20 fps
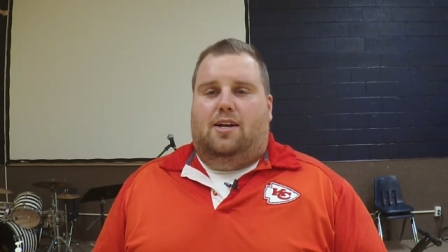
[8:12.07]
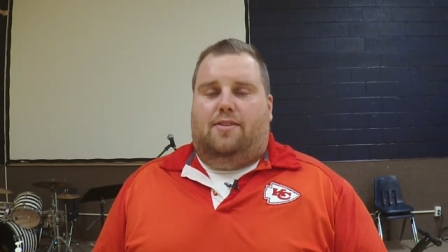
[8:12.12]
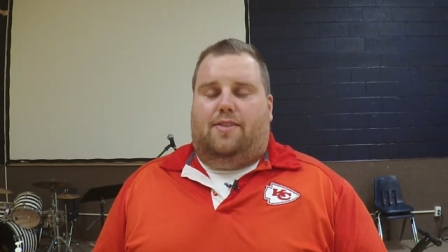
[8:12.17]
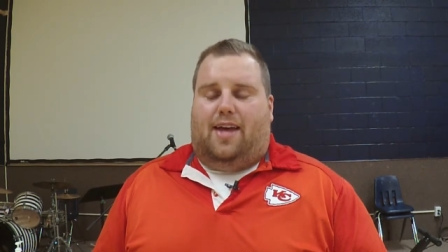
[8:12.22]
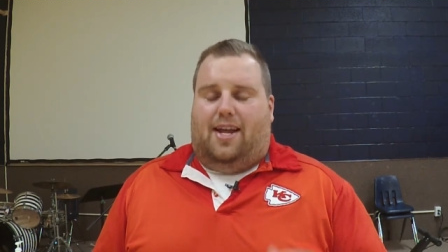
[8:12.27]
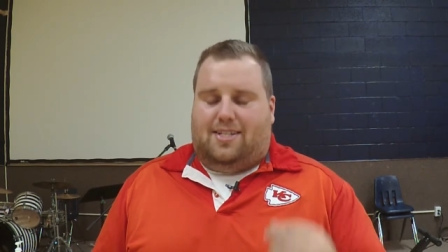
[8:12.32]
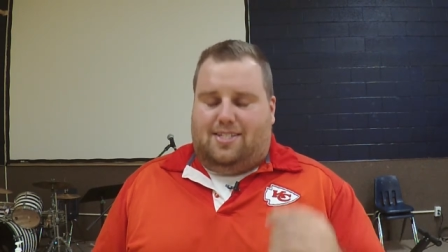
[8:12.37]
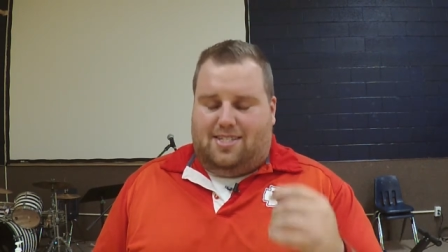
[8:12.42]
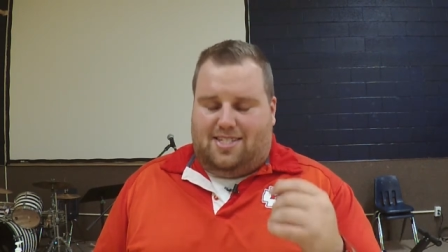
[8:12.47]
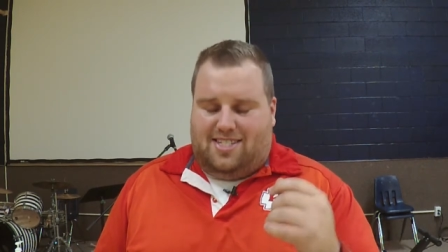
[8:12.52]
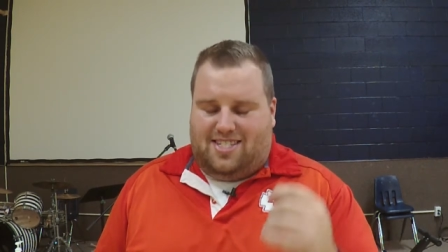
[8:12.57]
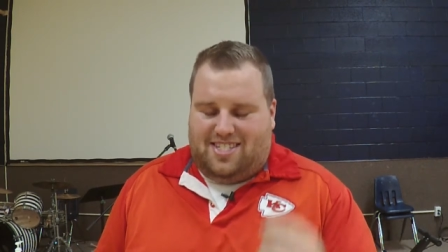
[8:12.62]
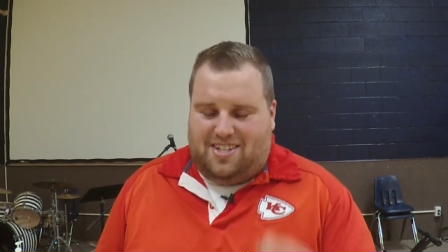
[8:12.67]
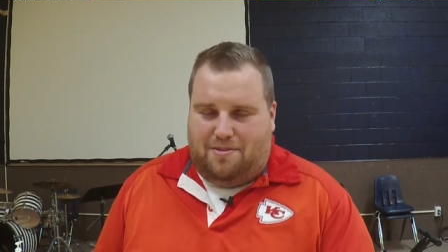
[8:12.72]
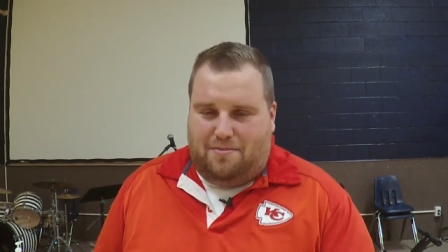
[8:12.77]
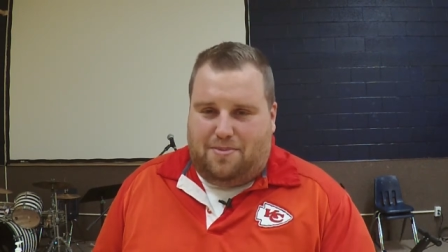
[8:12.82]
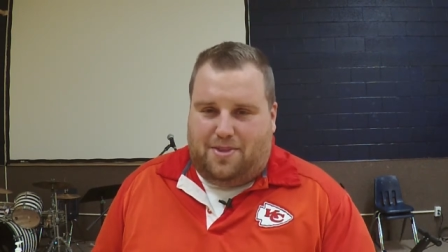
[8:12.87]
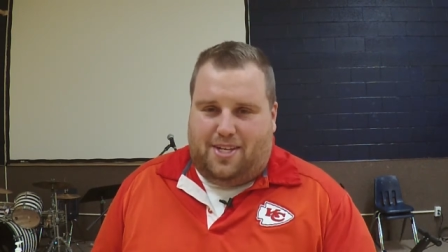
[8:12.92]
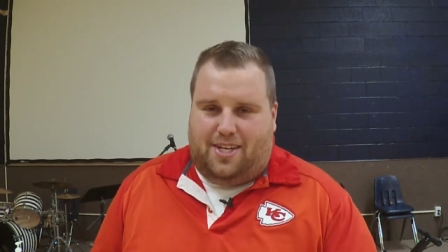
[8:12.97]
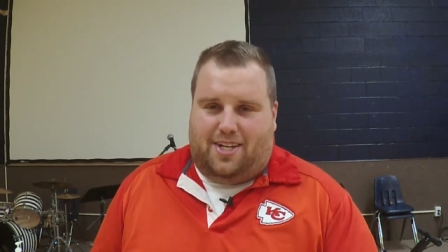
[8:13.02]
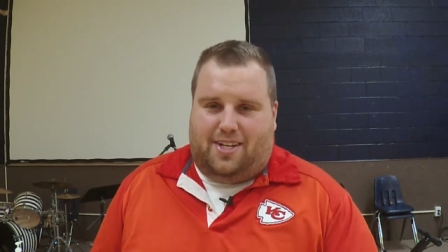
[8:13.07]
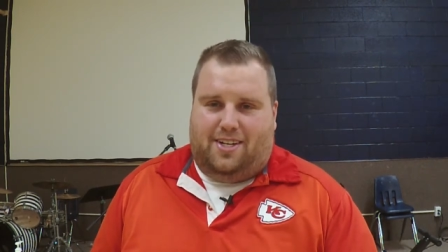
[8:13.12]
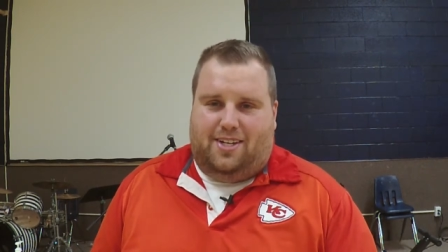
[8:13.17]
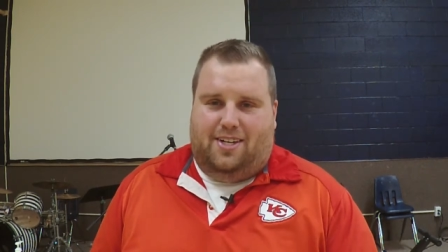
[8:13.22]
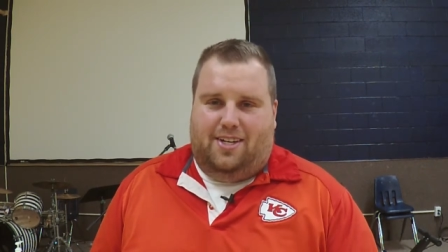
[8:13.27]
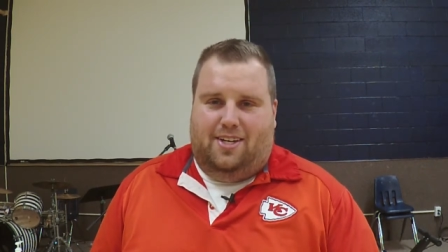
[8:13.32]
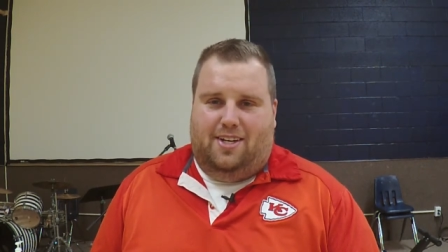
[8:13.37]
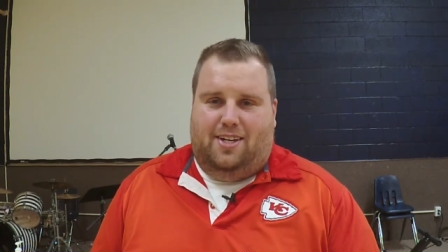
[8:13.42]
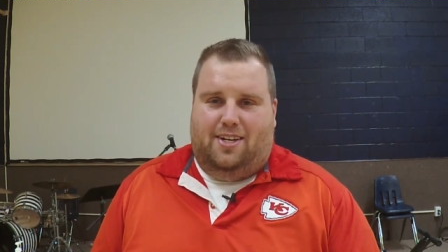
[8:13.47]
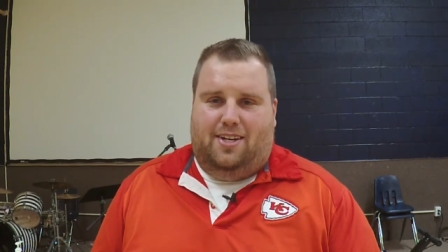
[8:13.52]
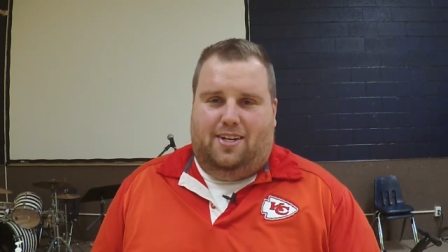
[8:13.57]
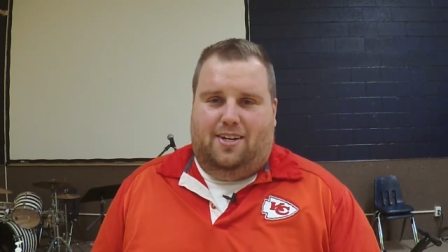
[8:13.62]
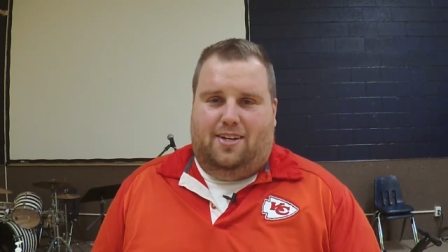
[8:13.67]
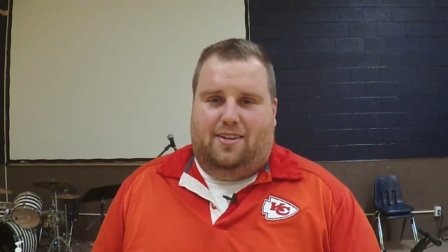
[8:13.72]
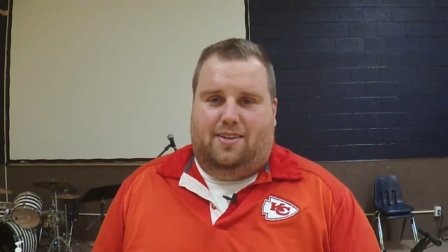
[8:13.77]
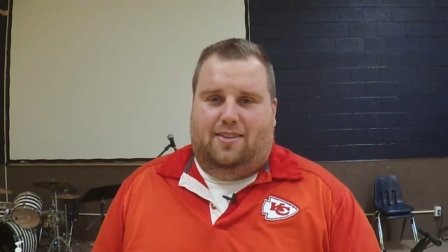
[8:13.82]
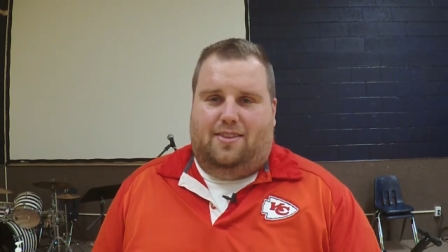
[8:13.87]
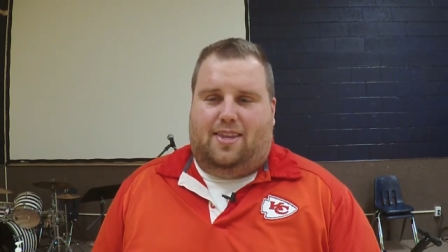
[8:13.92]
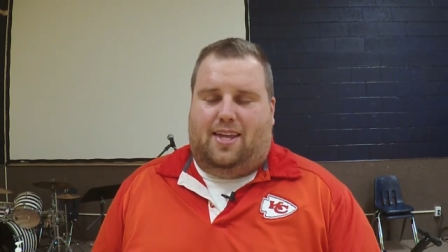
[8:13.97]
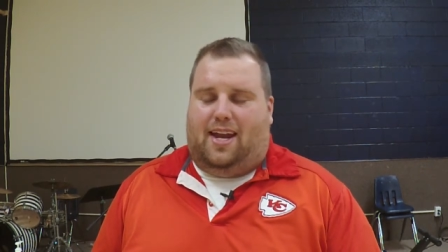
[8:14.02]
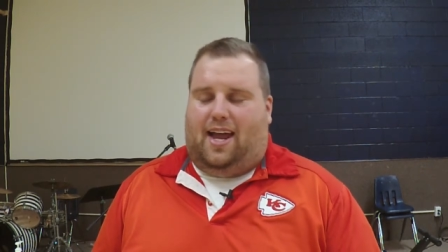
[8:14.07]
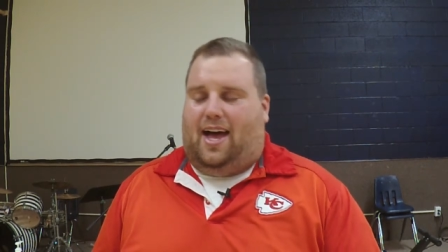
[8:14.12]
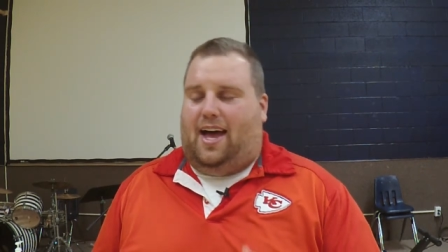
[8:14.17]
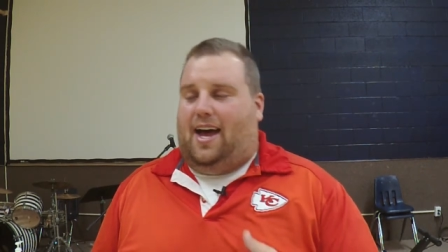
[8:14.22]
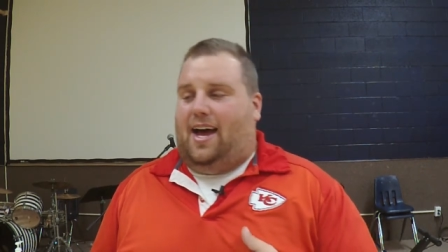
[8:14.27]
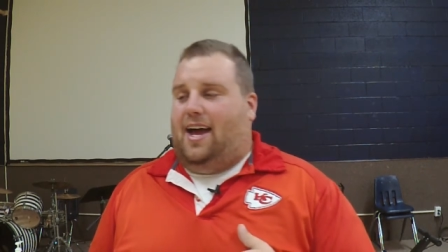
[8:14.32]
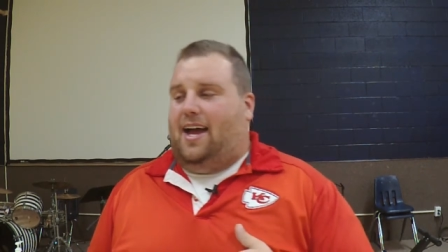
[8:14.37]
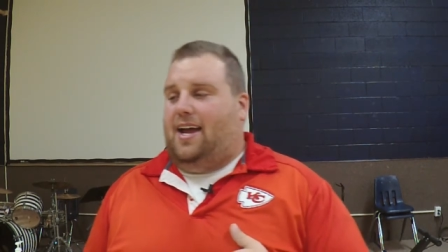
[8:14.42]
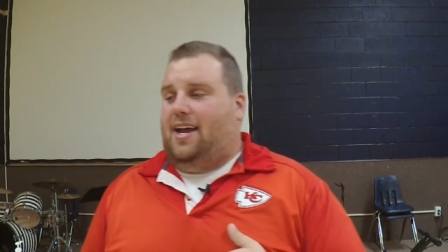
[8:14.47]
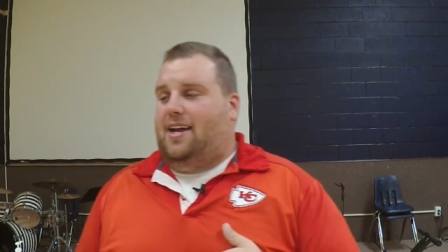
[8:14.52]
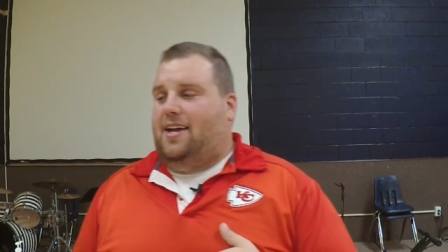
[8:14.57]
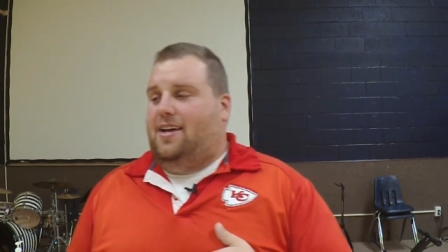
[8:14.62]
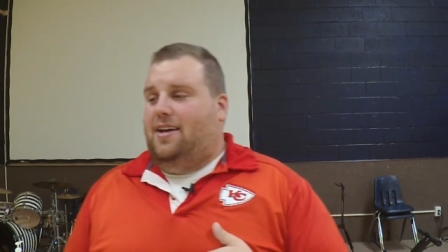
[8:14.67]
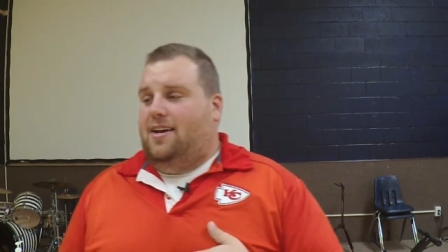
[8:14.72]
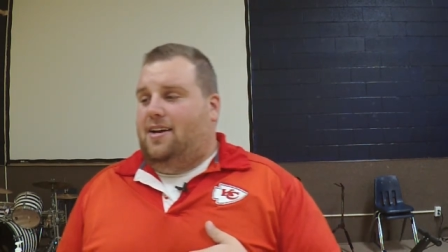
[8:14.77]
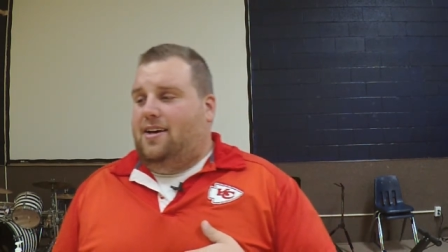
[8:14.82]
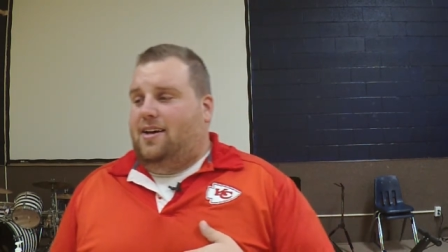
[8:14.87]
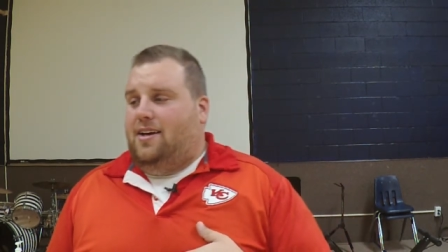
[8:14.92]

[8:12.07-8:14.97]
That's something that I